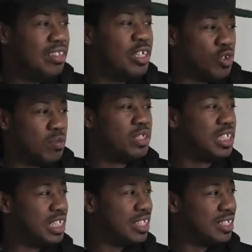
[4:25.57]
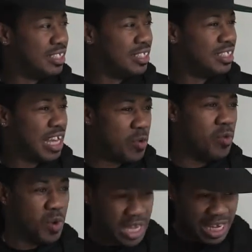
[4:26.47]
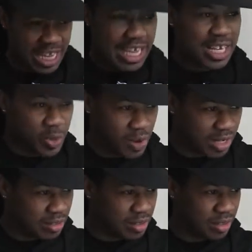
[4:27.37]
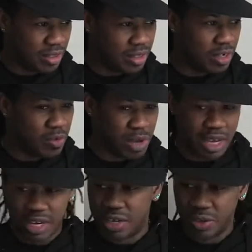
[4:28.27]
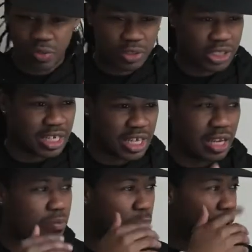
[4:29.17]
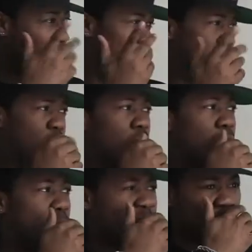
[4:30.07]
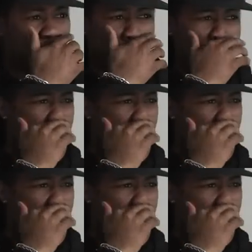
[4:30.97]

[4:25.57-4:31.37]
the drum machine. Like, we were getting into it, you know, making it do shit that people had never thought about before.